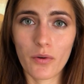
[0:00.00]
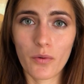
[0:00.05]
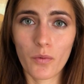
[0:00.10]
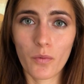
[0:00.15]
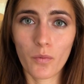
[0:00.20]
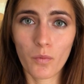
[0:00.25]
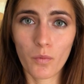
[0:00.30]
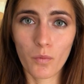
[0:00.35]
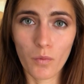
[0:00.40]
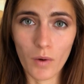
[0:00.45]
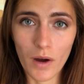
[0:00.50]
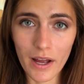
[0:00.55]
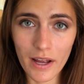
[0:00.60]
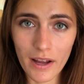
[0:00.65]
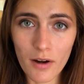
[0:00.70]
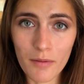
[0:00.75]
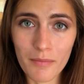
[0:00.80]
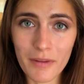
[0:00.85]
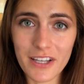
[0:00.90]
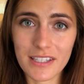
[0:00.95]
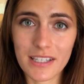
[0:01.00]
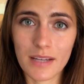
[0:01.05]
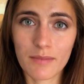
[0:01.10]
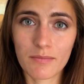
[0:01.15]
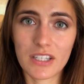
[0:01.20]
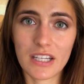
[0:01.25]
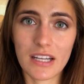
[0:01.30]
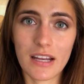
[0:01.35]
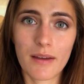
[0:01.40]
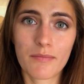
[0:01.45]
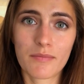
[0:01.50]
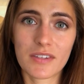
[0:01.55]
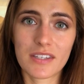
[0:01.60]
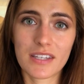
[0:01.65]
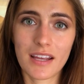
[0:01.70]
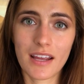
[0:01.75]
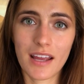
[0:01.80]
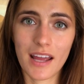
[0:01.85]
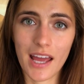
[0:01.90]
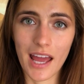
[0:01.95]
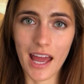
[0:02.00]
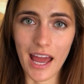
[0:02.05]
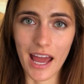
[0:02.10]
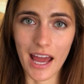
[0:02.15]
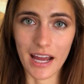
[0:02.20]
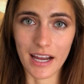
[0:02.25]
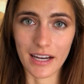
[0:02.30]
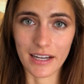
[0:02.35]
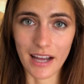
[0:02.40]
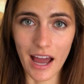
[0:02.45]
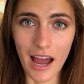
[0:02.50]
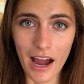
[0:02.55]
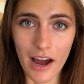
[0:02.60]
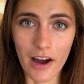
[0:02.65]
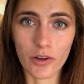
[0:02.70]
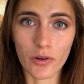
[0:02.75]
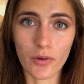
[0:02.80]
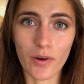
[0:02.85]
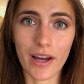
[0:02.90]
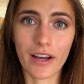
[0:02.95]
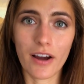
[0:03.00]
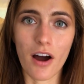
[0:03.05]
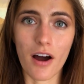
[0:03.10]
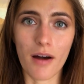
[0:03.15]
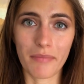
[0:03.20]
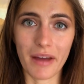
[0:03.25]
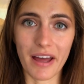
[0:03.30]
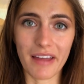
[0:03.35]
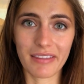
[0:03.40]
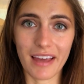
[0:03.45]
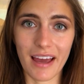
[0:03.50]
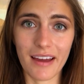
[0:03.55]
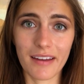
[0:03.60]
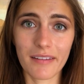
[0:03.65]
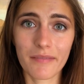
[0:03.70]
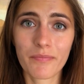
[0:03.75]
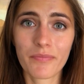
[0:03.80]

what are my symptoms and how do I combat that?